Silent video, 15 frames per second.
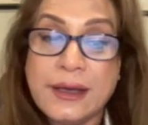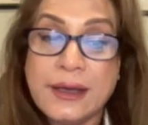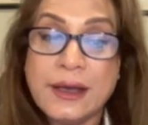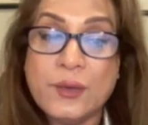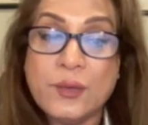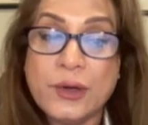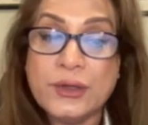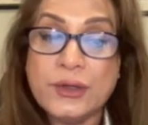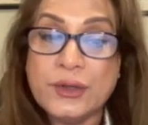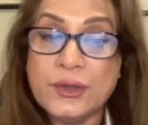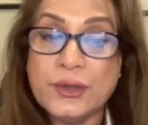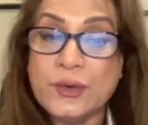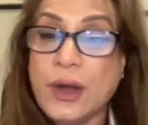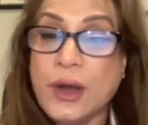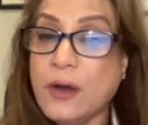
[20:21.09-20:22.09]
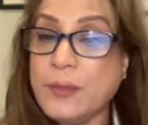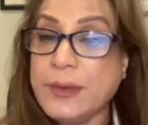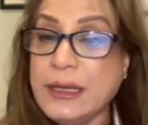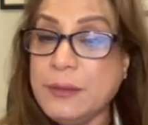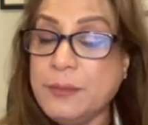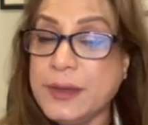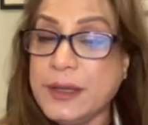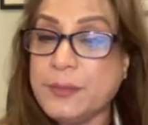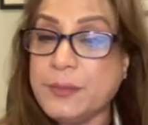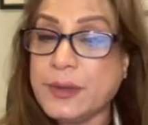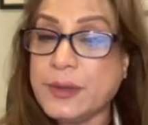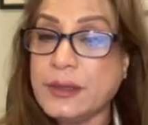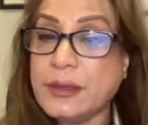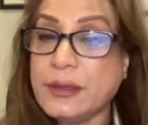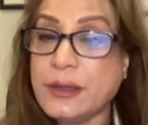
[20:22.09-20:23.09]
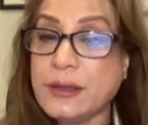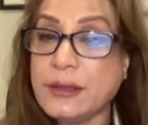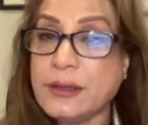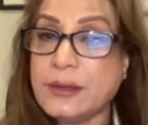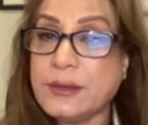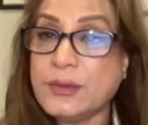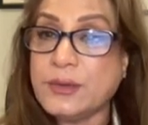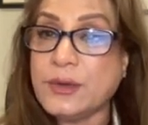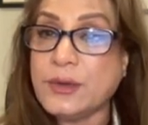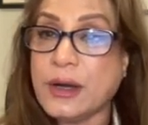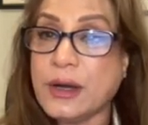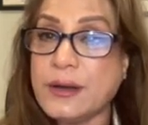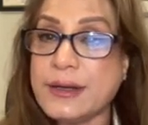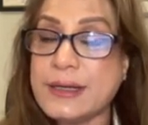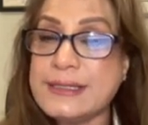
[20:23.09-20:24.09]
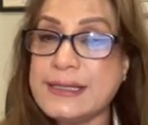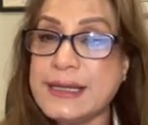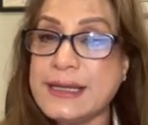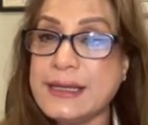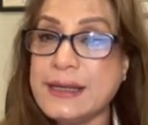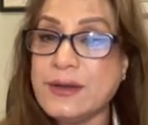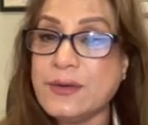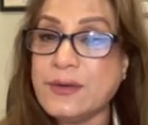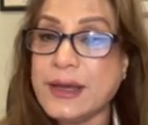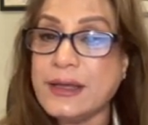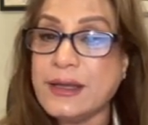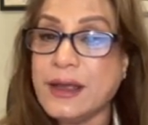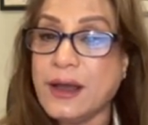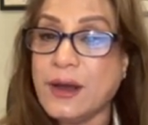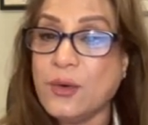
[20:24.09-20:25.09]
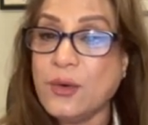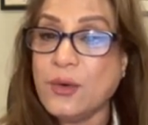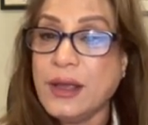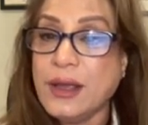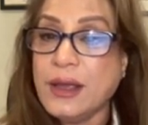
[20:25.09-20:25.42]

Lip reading: I want to know how many people who are attending right now